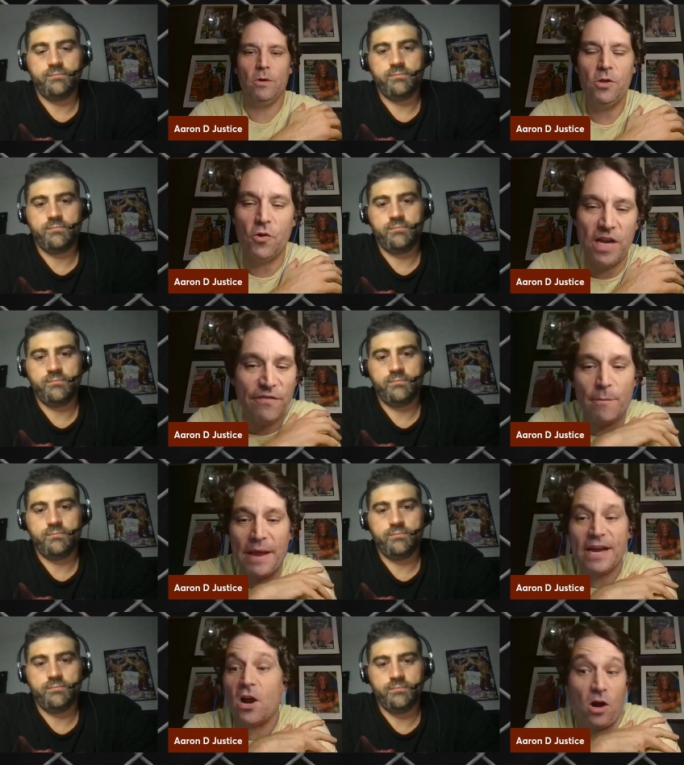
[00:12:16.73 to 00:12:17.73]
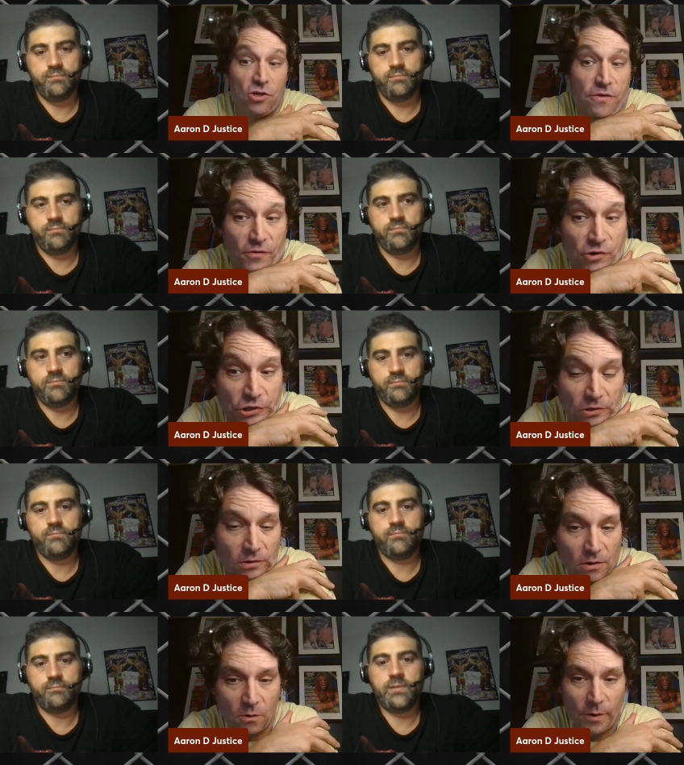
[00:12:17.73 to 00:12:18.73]
Speaker 1: You could even make it controversial
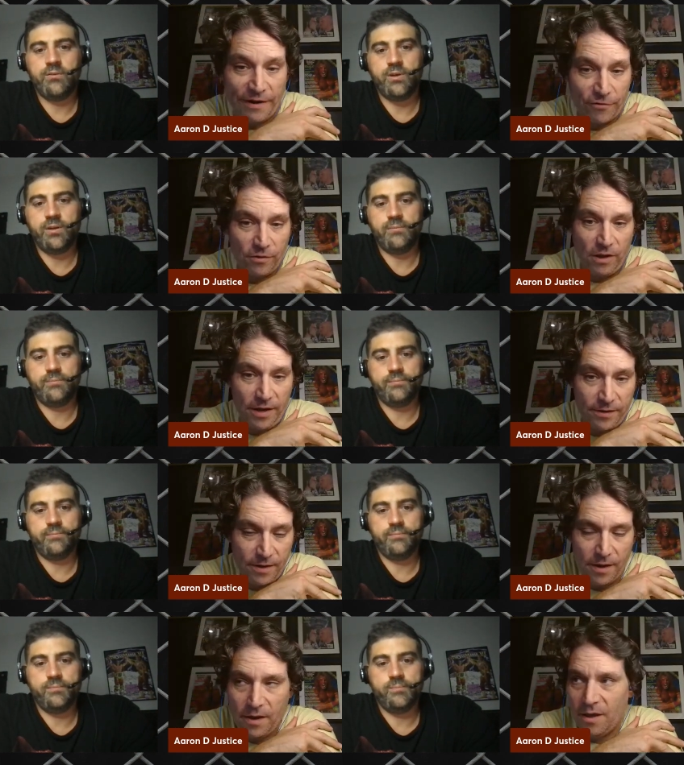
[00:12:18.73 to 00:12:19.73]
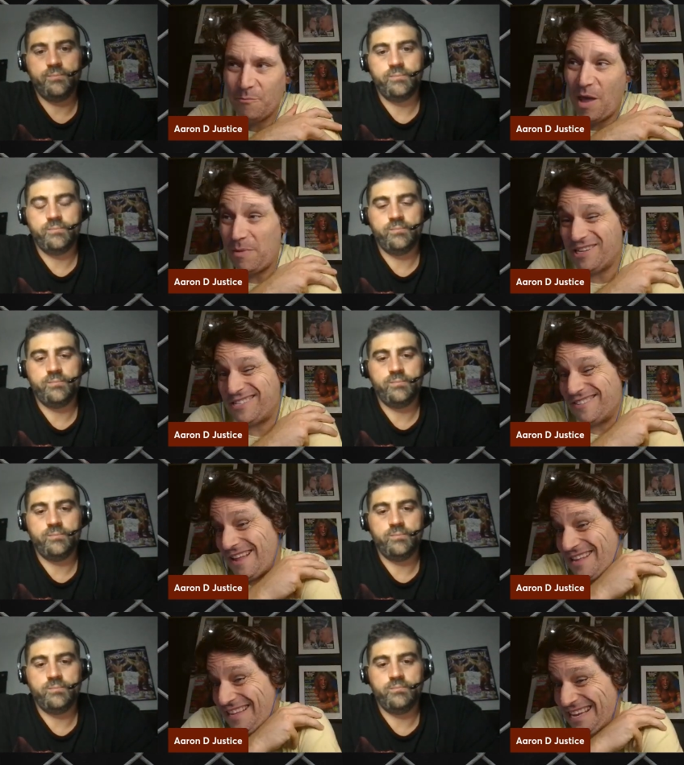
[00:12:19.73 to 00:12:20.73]
or whatever, right. like maybe
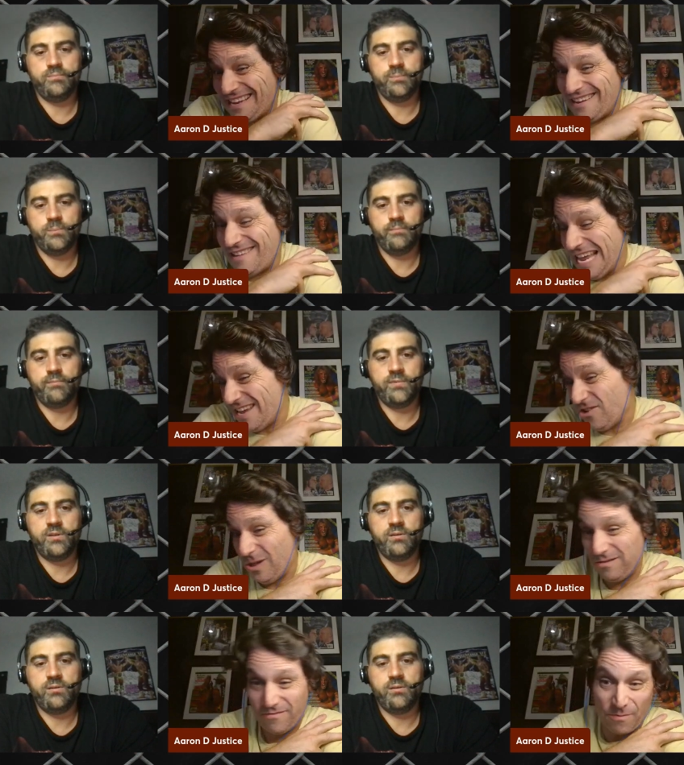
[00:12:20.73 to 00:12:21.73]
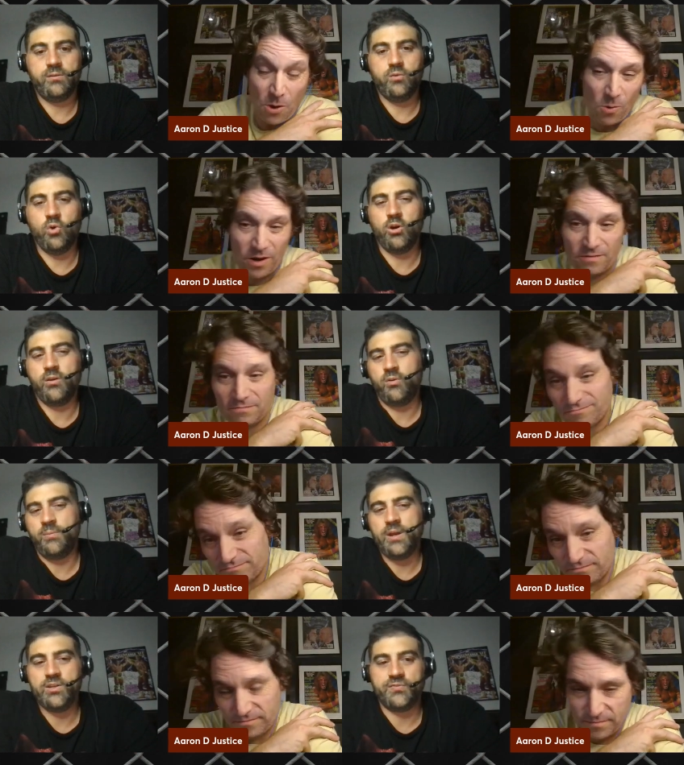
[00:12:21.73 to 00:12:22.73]
slightly heel from Hogan, or
Speaker 2: or
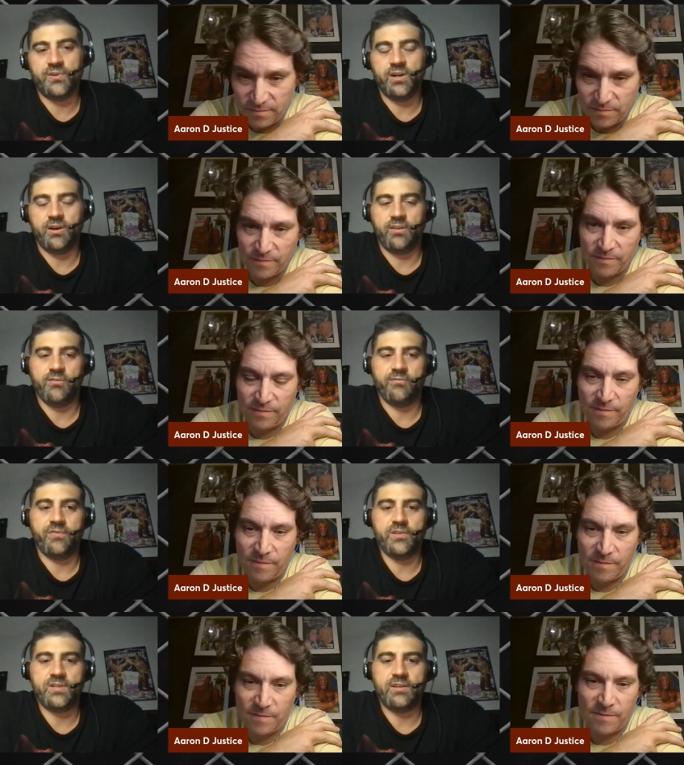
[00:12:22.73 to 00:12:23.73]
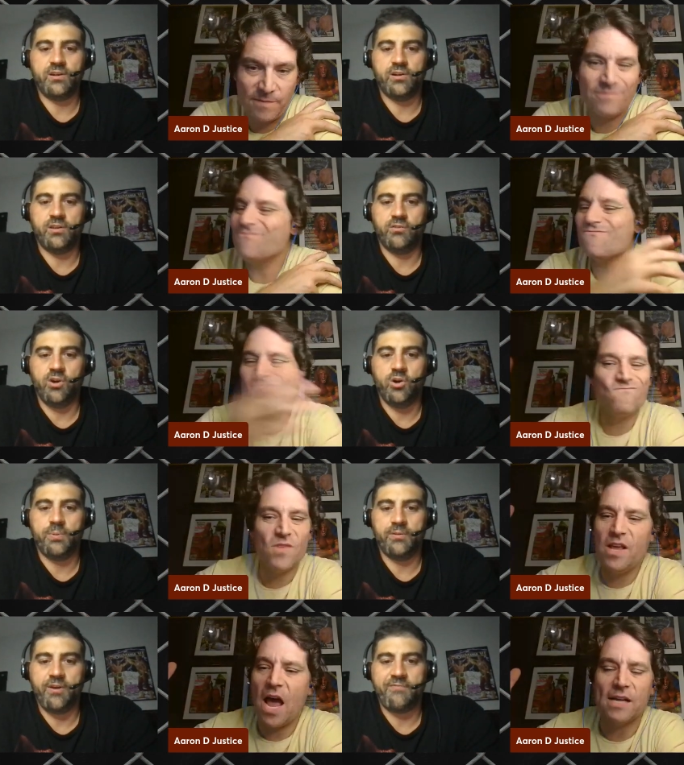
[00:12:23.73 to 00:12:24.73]
made his foot under the foot's on the under the rope.
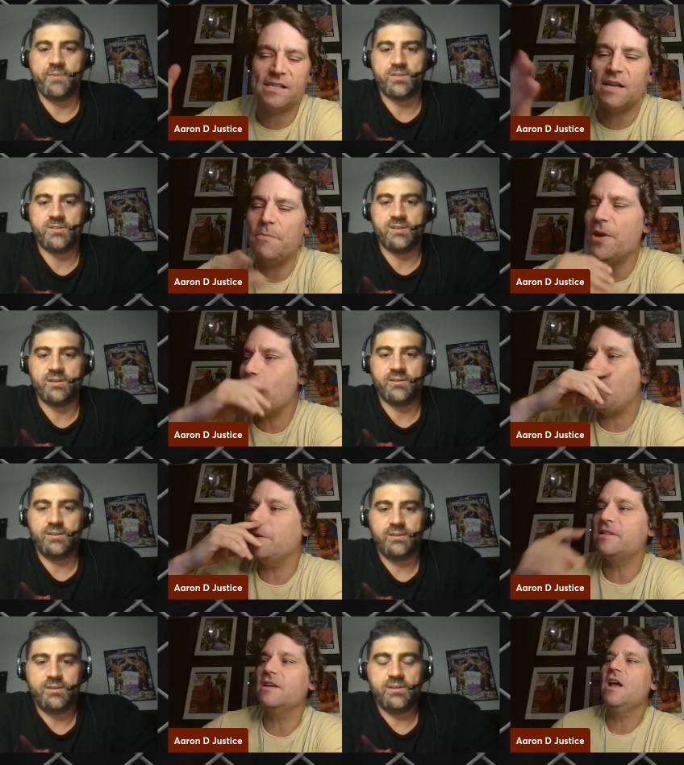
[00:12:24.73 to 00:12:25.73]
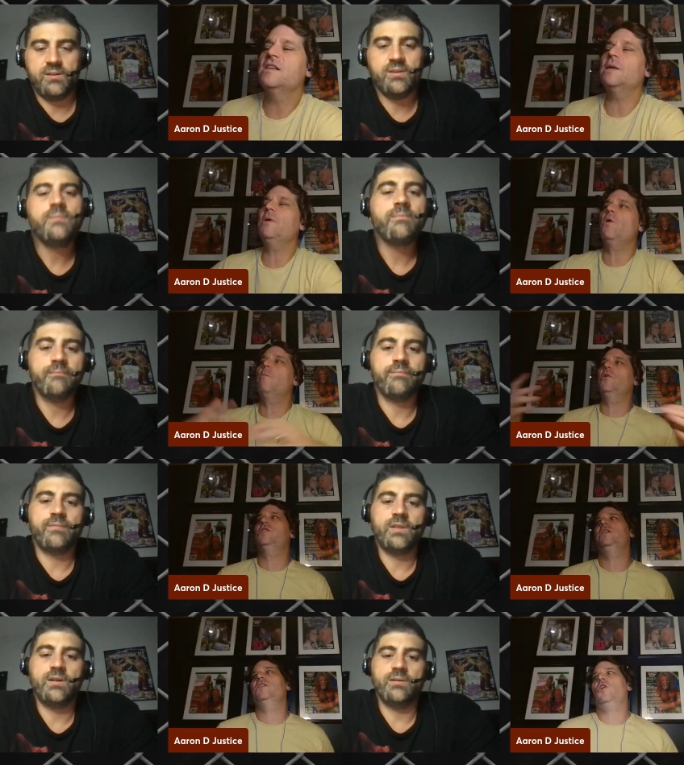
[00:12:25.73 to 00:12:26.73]
yeah, the something where
Speaker 1: it's something where it puts
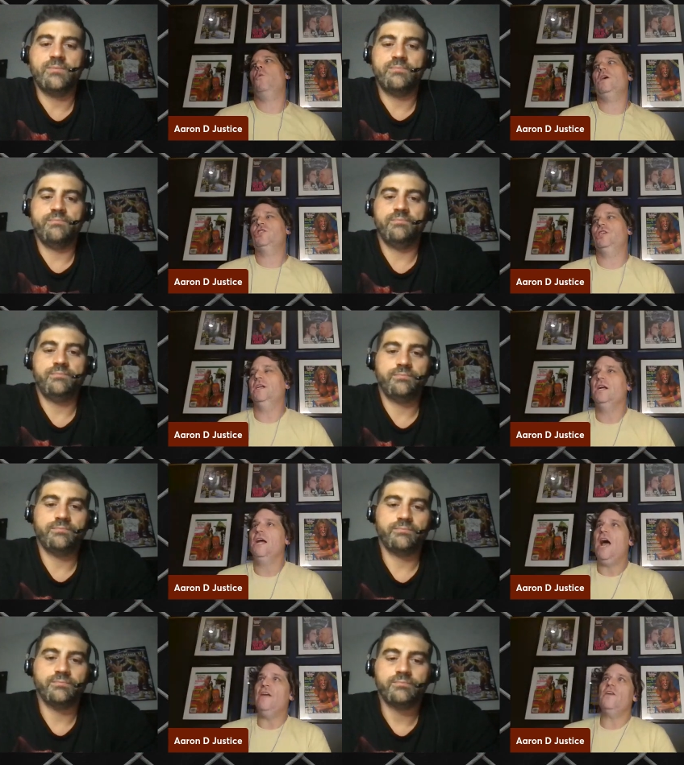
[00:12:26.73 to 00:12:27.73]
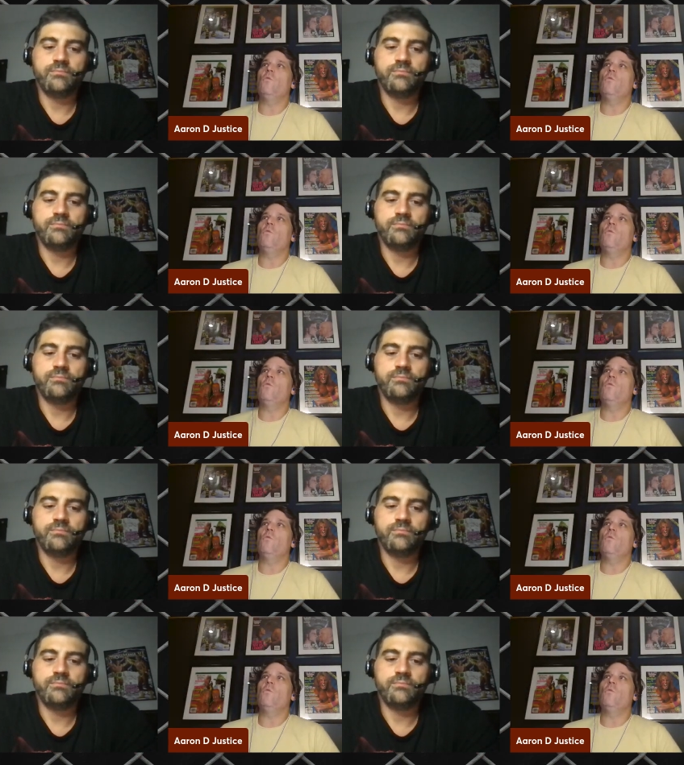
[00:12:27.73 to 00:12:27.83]
into yeah. the question. And then